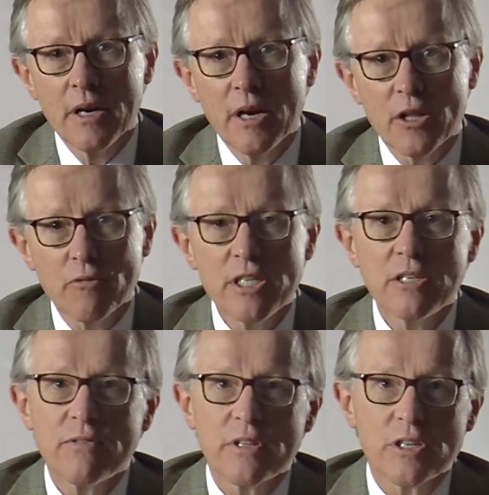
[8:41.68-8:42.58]
And the reason
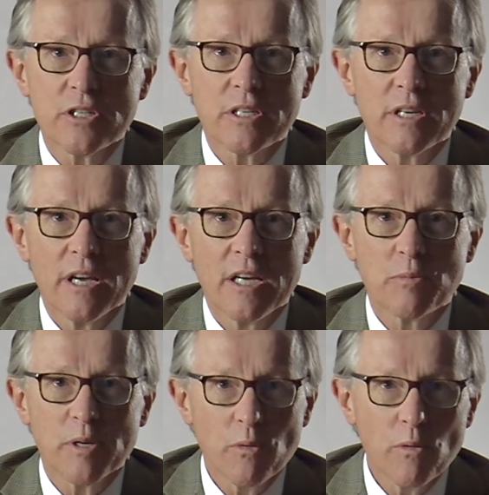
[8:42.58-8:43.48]
for this, as
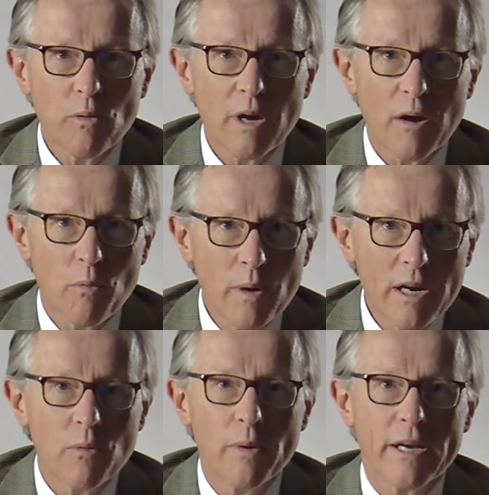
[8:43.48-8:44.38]
we all are well
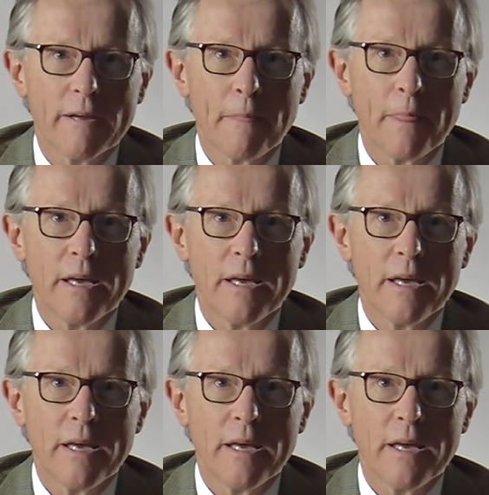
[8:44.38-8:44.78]
aware,